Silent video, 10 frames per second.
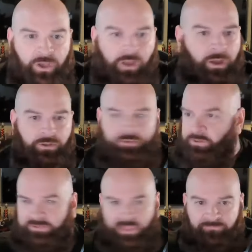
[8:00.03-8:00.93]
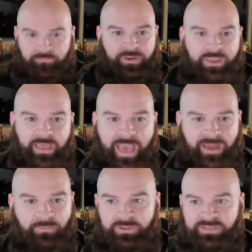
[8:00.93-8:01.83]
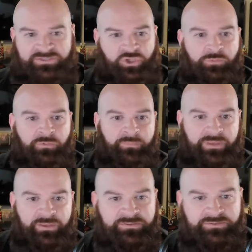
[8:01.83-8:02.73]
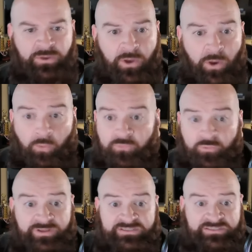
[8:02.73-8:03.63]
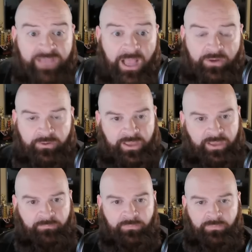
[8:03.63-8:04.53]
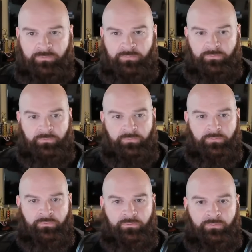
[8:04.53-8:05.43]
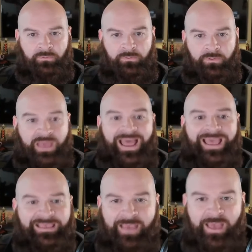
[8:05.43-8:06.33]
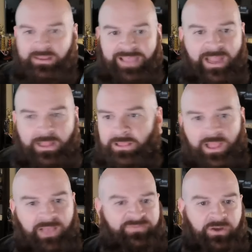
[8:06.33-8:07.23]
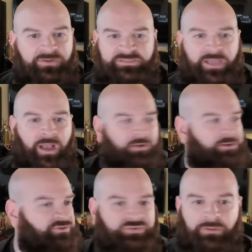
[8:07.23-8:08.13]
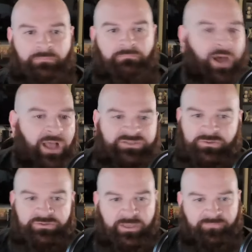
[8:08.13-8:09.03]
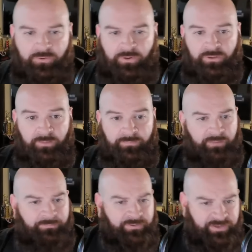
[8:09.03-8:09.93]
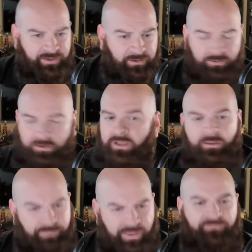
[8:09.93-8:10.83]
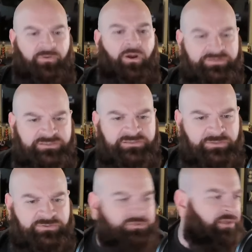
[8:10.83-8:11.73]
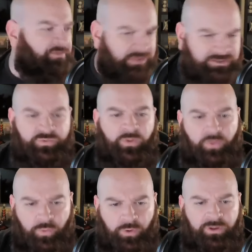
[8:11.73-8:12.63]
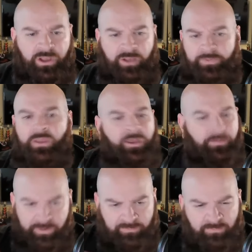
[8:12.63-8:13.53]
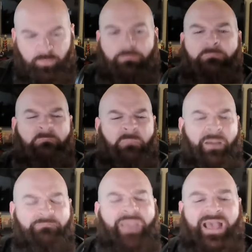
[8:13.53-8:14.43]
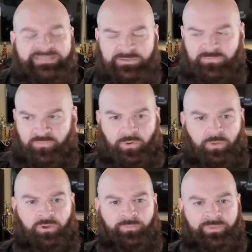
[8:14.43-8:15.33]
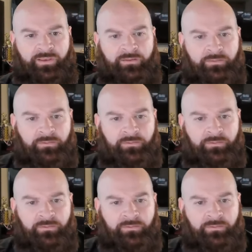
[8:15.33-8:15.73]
all look like freaking animalistic human beings over a soccer game. And I get it. They love their soccer. This was a monster thing for Colombia in particular. Big for Argentina too, although they just won the World Cup. But massive for Colombia.